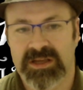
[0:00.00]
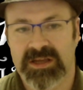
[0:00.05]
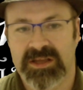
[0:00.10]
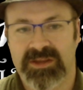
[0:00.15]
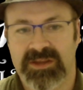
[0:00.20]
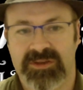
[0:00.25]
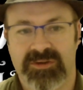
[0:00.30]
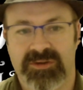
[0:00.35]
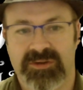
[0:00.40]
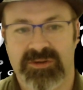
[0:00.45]

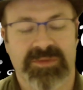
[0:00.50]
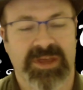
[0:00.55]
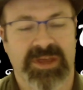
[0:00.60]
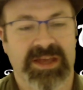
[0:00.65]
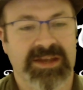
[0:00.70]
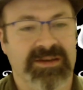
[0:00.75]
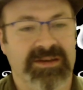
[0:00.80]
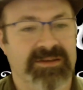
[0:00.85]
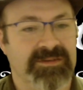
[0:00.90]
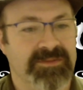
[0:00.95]
The group
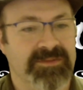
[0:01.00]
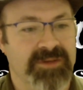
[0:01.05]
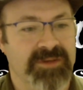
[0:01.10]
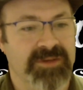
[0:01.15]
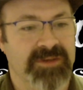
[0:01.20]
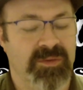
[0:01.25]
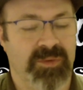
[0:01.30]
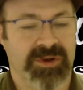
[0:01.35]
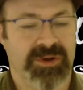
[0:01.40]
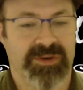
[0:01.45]
then
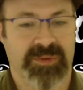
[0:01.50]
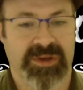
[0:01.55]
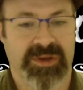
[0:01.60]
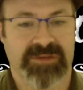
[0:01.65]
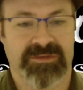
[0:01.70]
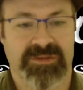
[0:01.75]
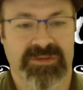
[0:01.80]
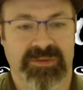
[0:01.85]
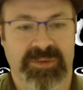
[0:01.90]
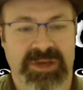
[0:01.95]
went away
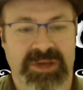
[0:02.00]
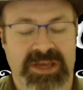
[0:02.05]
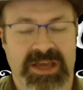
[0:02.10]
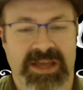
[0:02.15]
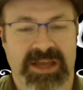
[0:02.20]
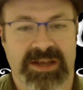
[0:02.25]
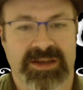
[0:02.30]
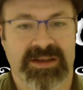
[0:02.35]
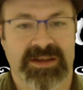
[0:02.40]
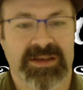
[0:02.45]
for the
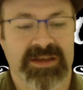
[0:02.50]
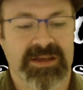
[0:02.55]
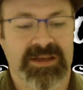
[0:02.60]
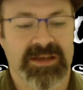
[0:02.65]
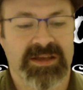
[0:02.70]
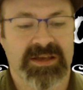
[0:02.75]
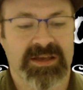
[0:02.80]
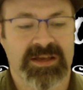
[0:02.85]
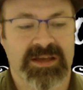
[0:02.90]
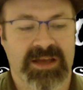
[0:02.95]
weekend.
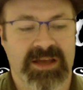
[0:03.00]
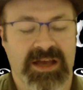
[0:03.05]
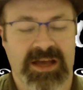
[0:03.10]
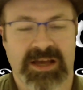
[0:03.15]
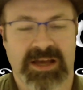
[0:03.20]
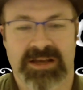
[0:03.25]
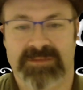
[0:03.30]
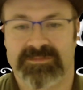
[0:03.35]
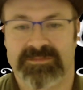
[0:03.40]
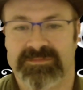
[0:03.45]

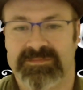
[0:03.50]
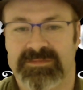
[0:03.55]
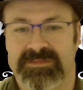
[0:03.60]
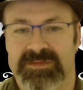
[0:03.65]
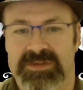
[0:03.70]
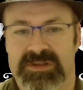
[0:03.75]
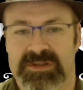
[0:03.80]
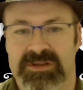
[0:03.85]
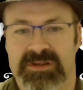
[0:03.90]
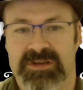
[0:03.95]
Um,
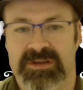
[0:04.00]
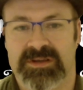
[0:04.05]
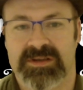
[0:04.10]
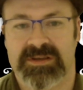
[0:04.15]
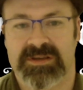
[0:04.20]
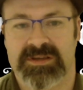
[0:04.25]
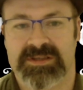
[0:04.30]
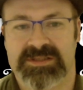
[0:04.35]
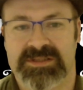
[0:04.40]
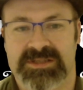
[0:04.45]

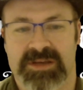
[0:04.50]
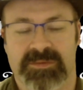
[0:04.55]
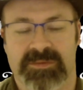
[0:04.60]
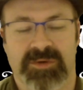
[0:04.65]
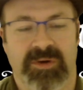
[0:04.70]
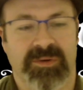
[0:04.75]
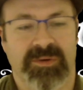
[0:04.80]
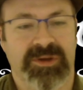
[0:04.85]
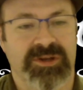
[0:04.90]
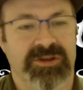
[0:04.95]
some
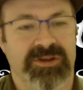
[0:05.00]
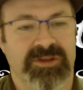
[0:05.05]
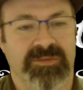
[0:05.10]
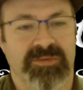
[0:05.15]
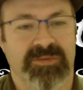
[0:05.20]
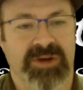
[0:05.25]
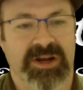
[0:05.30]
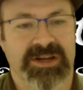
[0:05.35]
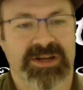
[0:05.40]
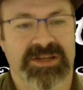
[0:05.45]
going to the
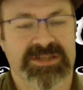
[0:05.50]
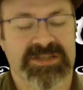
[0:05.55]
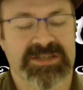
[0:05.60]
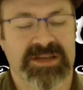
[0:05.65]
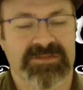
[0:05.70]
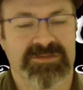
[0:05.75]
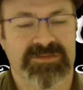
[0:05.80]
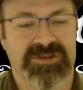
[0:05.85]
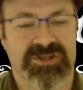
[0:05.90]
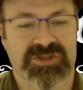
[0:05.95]
practice
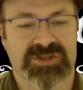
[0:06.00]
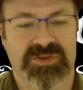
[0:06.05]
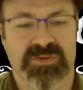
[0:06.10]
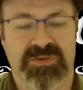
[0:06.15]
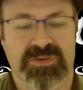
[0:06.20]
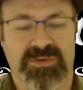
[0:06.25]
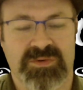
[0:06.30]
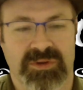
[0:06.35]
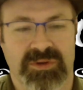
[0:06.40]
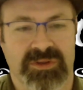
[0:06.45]
after
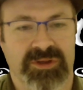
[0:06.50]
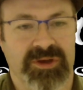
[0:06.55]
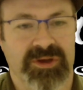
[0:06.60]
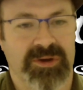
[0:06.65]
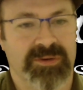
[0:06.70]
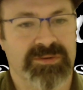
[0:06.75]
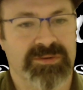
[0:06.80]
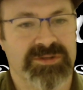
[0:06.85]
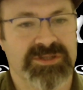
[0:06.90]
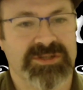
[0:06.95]
school, the
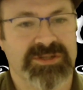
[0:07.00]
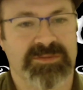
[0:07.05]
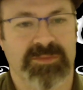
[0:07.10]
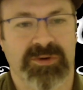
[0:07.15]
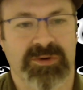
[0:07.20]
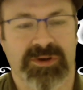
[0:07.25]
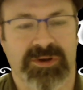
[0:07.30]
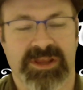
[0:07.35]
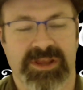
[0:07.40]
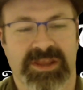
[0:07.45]
ghost
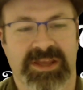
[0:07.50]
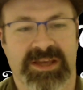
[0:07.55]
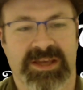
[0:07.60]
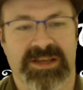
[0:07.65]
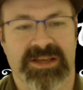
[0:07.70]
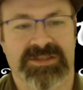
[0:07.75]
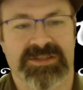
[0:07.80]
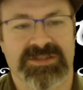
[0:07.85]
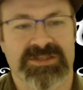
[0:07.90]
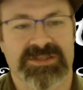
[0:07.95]
putting
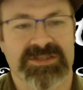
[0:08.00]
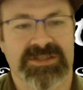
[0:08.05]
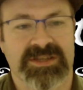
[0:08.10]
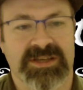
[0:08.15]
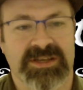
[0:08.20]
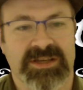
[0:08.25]
things,